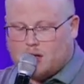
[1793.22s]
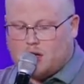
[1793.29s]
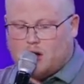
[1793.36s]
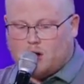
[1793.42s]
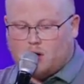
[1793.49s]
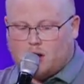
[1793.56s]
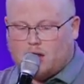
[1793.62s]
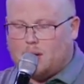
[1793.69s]

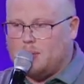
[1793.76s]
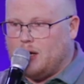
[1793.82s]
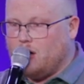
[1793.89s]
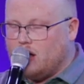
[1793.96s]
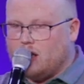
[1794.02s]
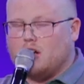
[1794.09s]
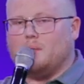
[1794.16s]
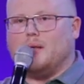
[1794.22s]
You know, let me
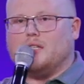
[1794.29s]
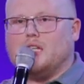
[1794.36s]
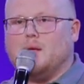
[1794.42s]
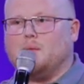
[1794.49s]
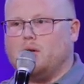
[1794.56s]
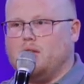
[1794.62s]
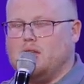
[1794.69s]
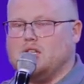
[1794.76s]
go a little bit
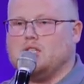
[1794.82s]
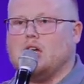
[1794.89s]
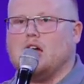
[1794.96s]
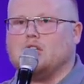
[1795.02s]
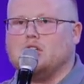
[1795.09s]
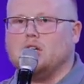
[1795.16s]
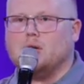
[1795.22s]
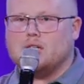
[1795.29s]
deeper in this
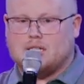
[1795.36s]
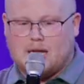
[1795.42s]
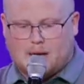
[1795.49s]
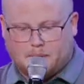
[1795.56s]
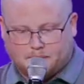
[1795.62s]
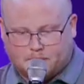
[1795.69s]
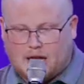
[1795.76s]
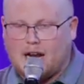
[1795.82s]
thought too, is
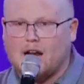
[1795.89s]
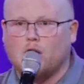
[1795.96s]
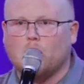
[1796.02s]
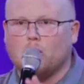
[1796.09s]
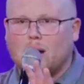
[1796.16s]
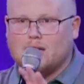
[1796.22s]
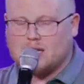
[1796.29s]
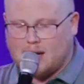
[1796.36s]
that, and I
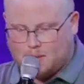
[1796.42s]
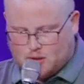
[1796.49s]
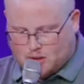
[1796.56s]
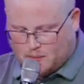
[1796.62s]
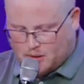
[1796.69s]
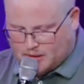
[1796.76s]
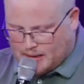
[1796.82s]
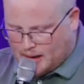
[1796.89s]
know my time
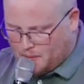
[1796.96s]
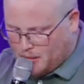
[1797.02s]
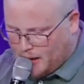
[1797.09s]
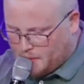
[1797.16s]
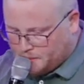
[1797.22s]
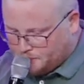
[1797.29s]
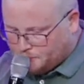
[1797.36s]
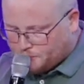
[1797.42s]
is almost up,
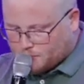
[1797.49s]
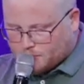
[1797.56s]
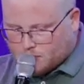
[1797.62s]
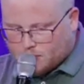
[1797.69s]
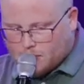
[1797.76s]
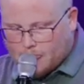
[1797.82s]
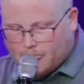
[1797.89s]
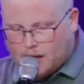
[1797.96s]
but
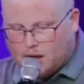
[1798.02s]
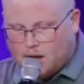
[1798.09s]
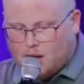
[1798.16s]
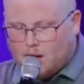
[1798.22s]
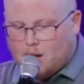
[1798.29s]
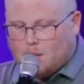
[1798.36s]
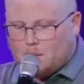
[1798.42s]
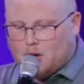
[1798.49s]

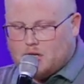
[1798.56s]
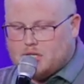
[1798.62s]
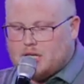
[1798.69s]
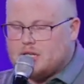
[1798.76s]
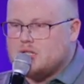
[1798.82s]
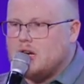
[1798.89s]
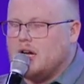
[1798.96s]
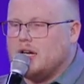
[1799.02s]
mercy